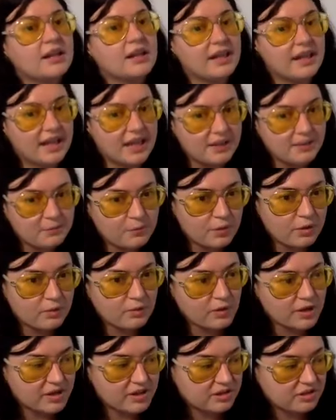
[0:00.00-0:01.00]
if we
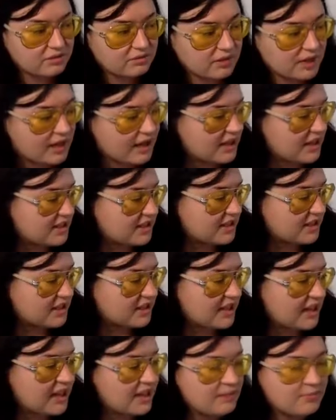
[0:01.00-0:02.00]
want to run a
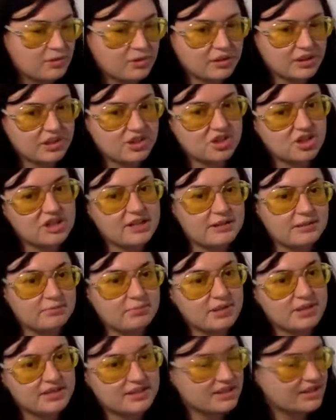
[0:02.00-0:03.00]
sustainable, legit
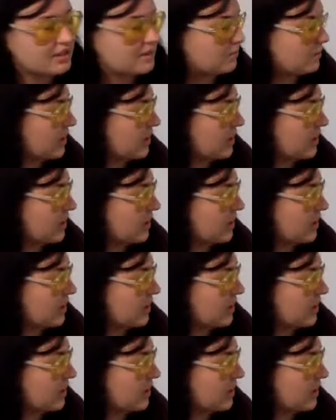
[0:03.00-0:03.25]
business,